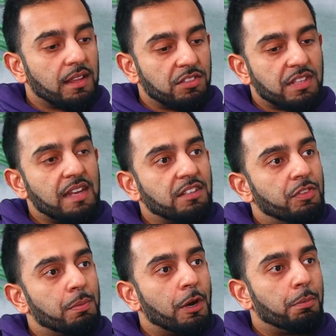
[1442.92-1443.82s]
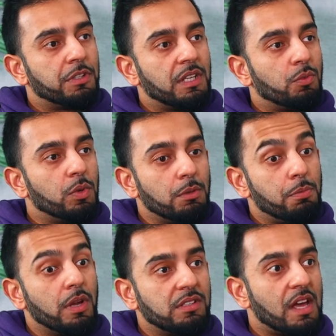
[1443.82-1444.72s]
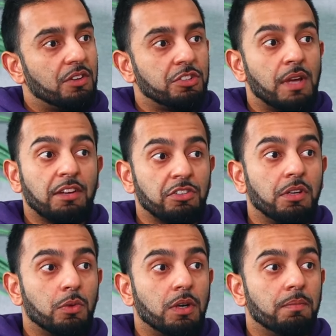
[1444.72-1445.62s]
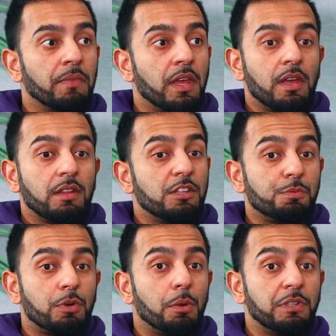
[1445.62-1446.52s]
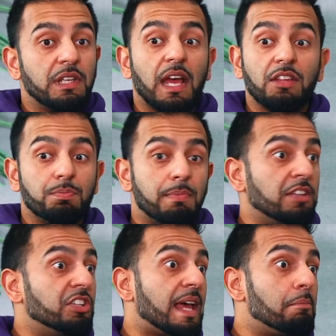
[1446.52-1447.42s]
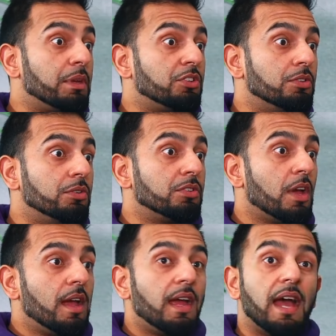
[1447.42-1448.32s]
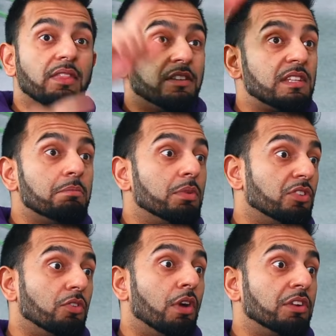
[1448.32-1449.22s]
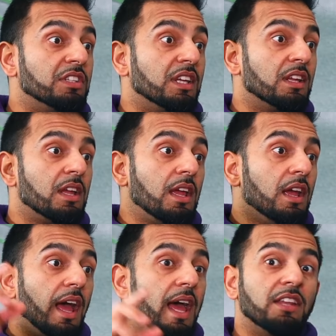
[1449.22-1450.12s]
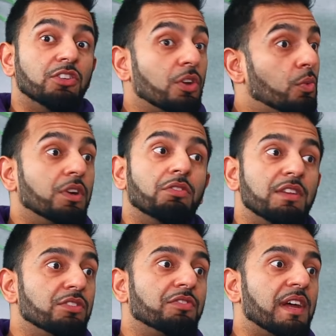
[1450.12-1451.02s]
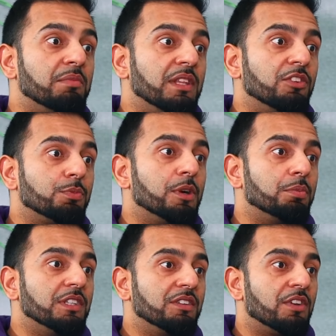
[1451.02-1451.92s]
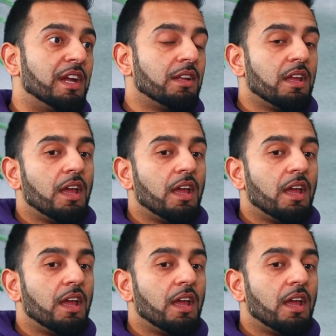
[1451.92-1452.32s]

at the state of the property and we'll point out to you, actually, you know what? This property has major damp hmm. issues mm. and the timbers are rotting and you don't want to raise your family in this property, yes. right?